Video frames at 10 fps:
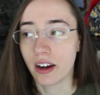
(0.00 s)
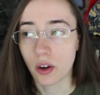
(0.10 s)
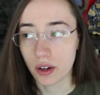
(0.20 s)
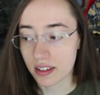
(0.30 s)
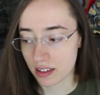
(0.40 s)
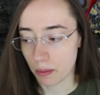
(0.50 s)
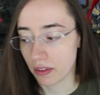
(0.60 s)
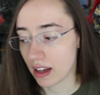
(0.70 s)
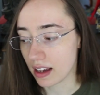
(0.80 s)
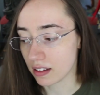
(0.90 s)
I noticed some
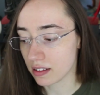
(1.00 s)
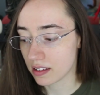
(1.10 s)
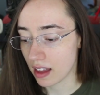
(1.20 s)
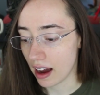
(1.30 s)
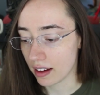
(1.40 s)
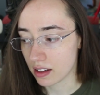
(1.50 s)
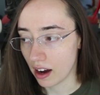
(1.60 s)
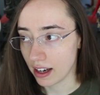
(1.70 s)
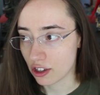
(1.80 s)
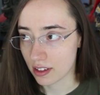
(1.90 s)
things that
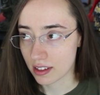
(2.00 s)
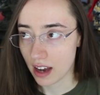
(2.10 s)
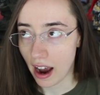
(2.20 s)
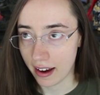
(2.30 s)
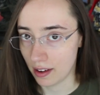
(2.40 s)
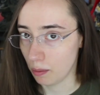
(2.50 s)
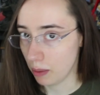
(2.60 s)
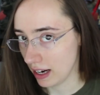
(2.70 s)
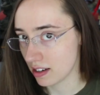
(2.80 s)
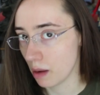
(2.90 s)
I just hadn't
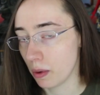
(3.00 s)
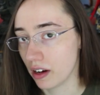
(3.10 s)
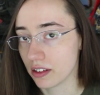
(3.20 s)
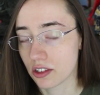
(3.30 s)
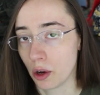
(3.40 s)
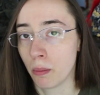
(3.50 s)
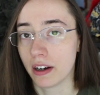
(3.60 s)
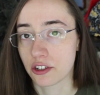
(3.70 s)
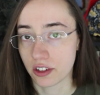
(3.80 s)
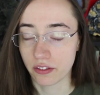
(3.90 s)
picked up on so
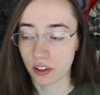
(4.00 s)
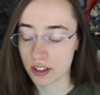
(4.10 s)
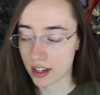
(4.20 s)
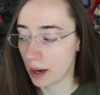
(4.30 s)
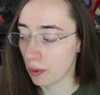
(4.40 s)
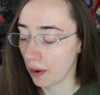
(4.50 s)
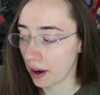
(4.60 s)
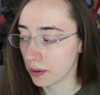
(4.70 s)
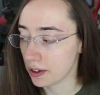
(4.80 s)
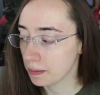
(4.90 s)
much the first time
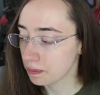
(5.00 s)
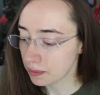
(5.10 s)
around.